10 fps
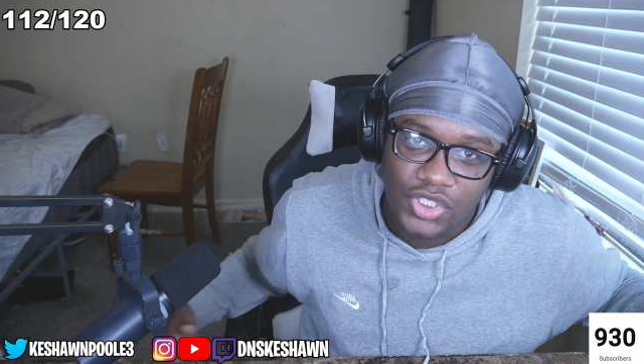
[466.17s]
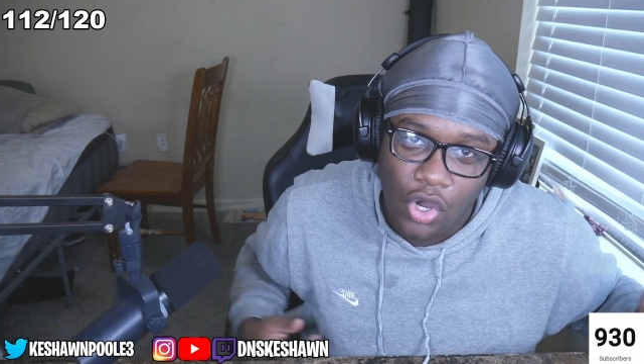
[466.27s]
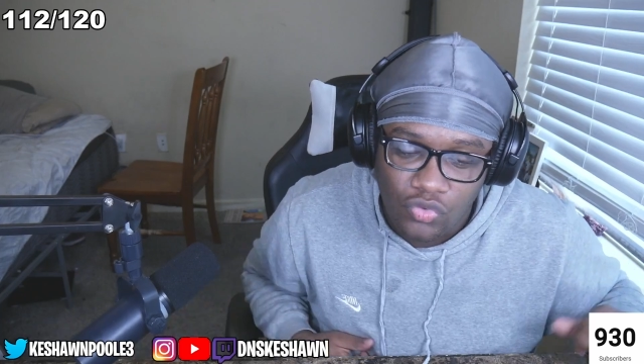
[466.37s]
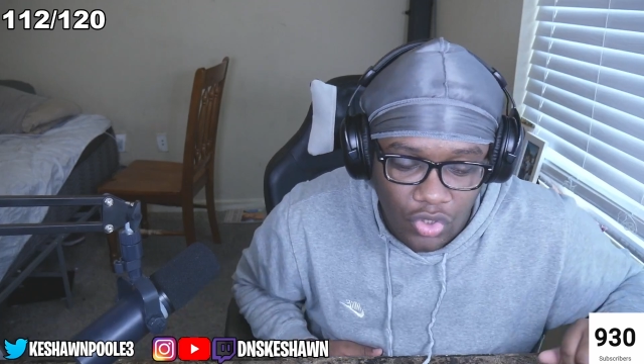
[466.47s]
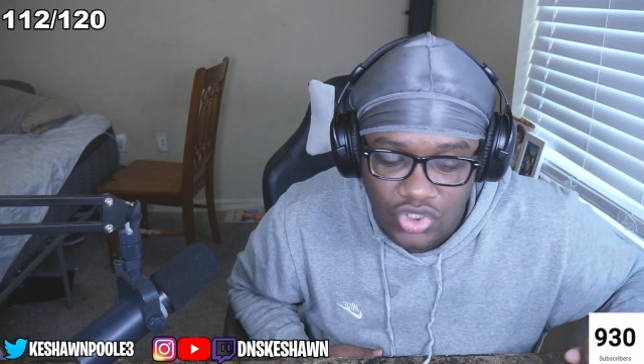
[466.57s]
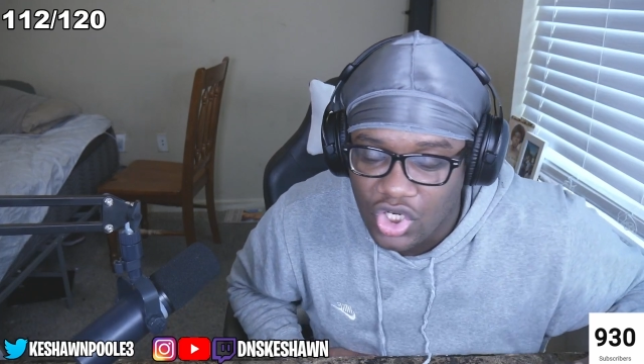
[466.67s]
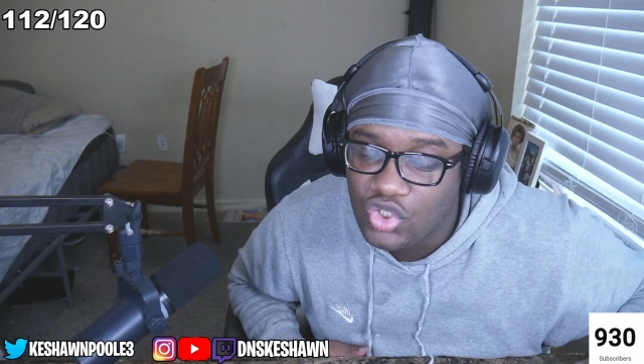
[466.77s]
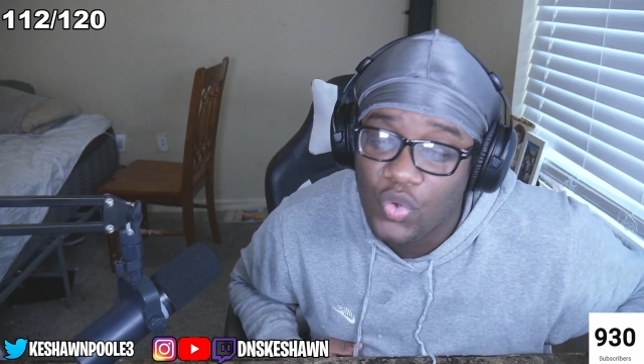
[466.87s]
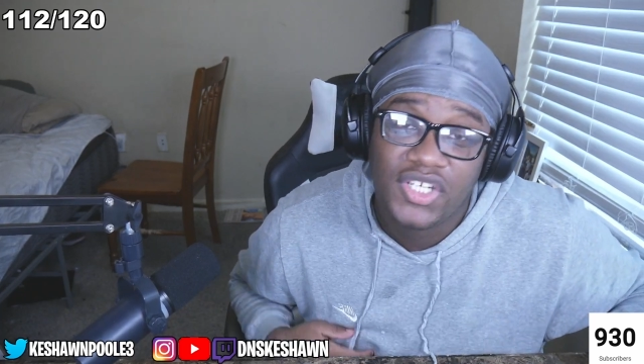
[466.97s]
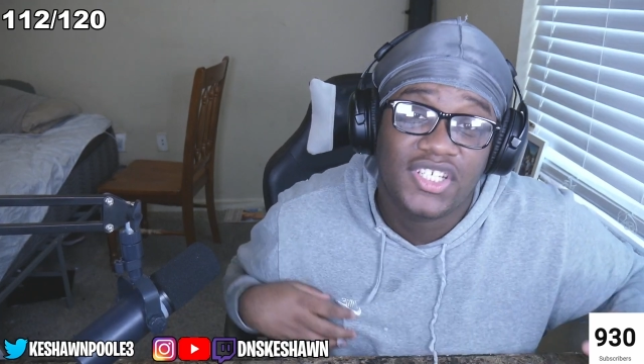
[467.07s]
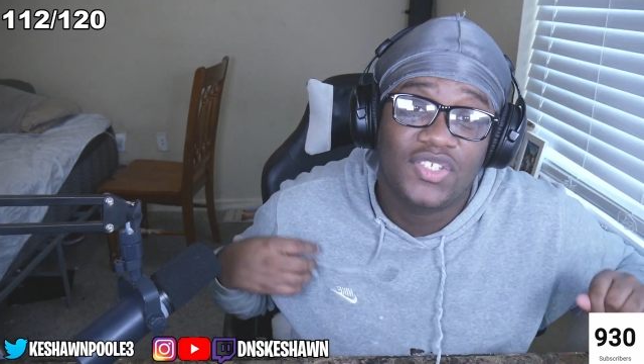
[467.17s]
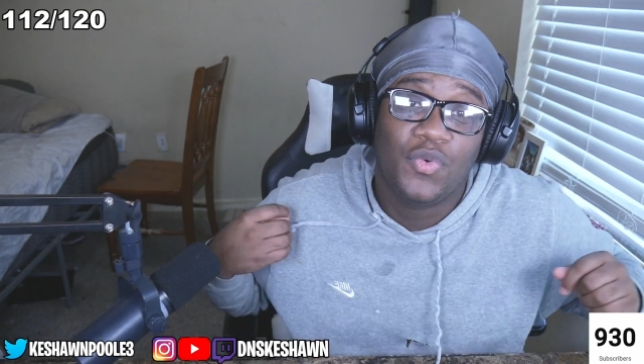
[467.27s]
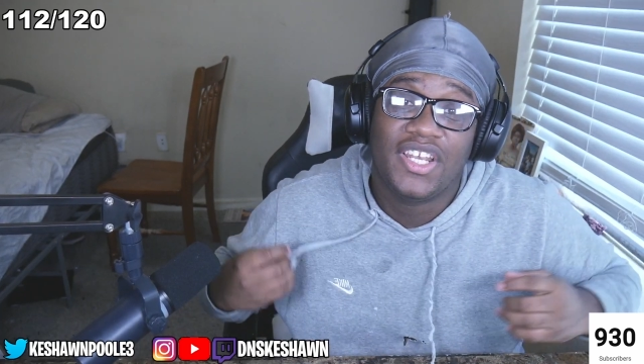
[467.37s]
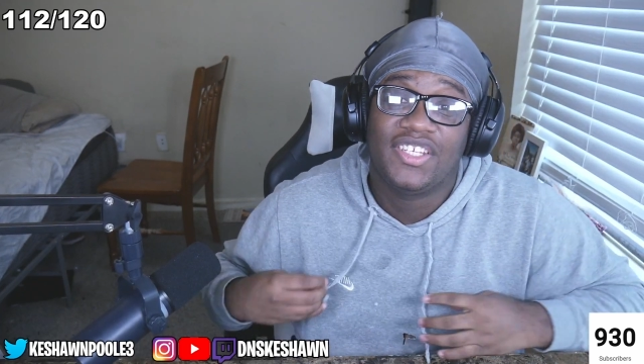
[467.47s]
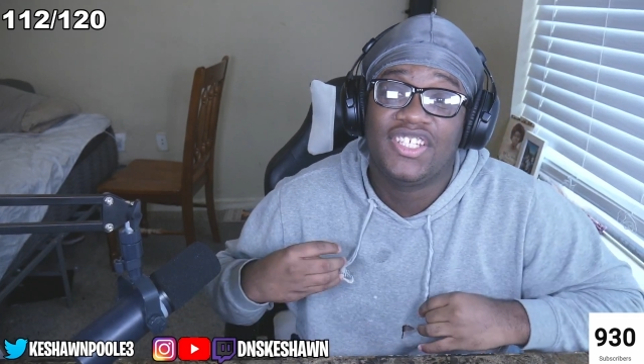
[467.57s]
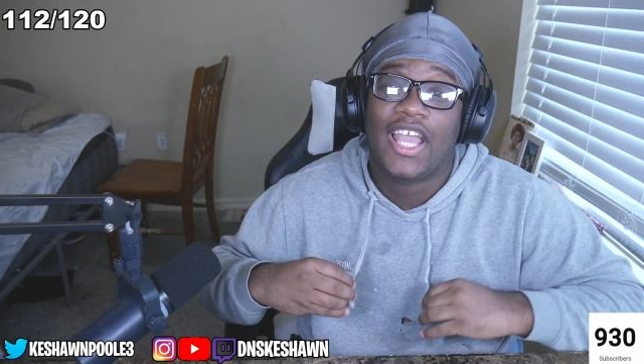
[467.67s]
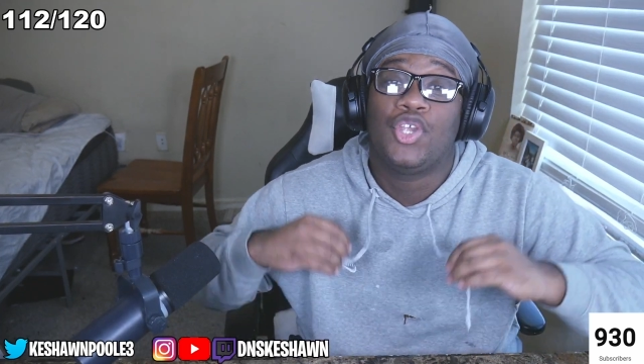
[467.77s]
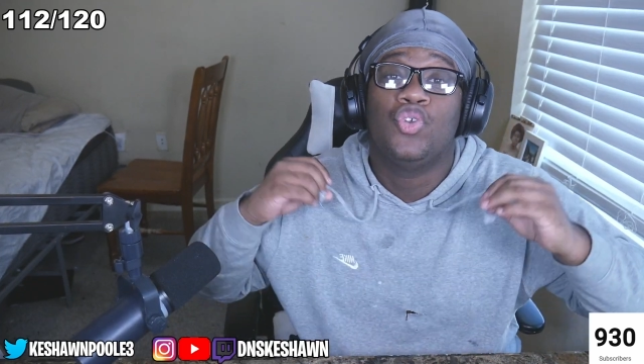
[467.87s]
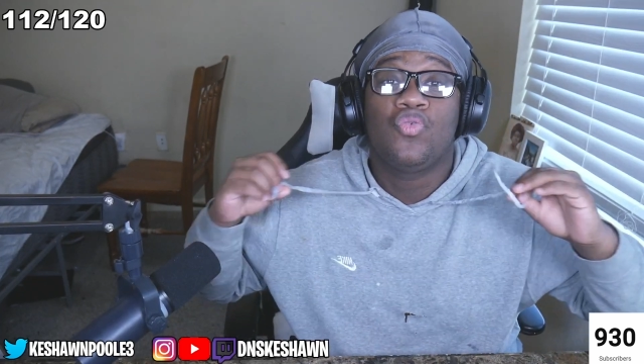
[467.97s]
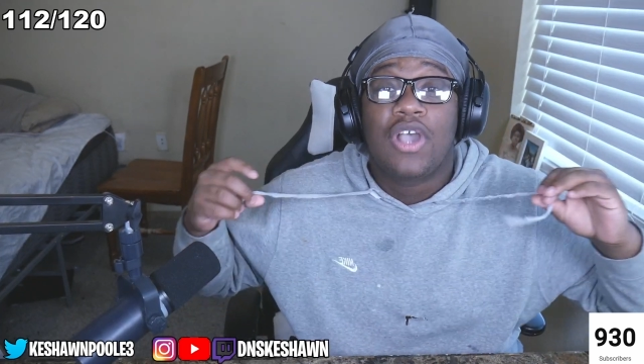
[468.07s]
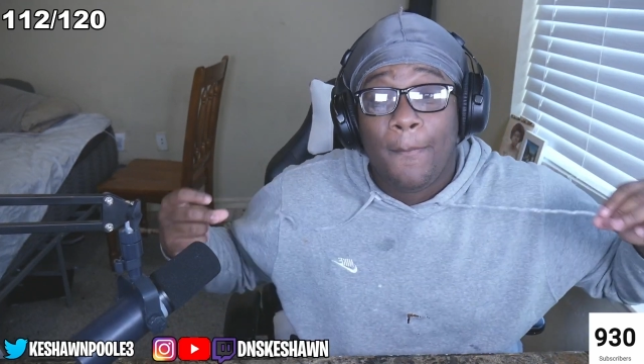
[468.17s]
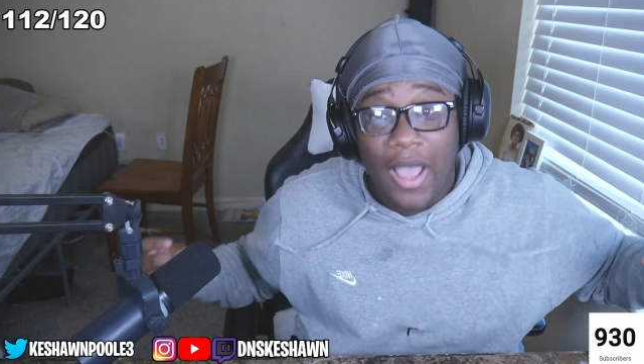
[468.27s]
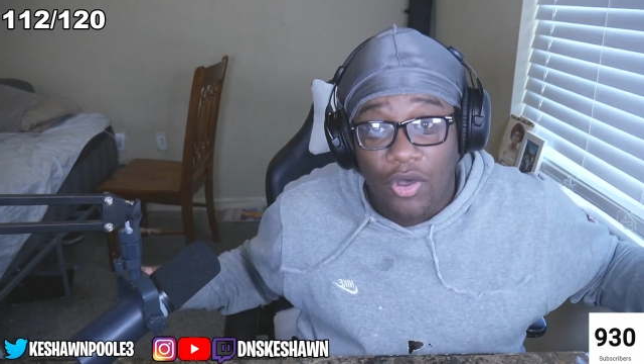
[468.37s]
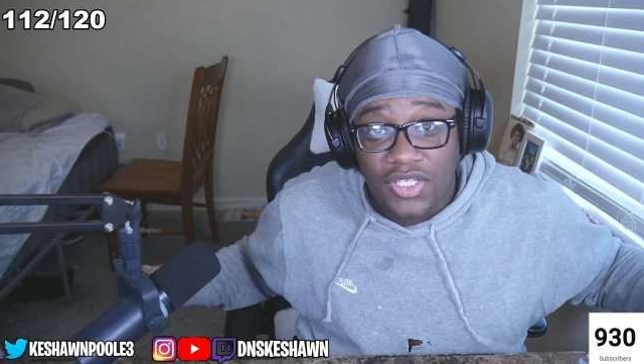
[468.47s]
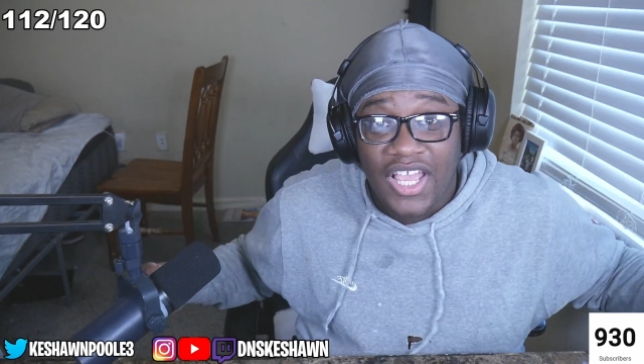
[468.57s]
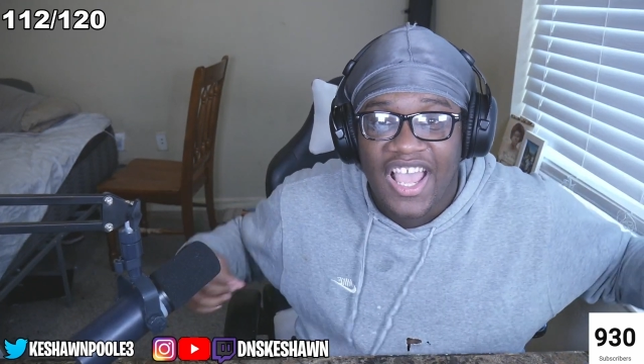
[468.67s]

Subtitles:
Go to the Twitch, because when GTA do come out,